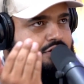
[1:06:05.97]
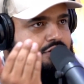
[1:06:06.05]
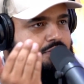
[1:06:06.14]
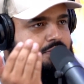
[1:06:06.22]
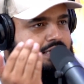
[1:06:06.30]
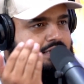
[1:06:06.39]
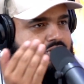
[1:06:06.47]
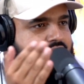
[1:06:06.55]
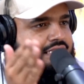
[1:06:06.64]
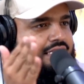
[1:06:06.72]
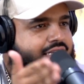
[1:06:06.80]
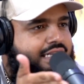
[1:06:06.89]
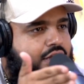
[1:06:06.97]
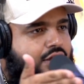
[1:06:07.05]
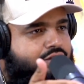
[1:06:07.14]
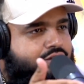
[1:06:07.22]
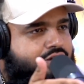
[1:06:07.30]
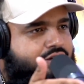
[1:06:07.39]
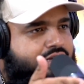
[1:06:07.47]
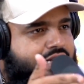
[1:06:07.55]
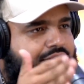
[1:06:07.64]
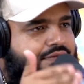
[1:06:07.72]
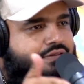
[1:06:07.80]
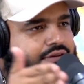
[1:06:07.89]
to be digitally altered
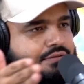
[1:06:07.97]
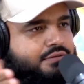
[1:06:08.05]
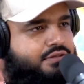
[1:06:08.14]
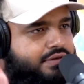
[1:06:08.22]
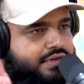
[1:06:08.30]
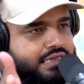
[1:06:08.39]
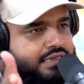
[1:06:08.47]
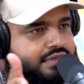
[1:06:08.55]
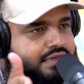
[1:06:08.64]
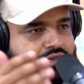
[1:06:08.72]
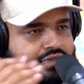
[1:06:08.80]
after it was released.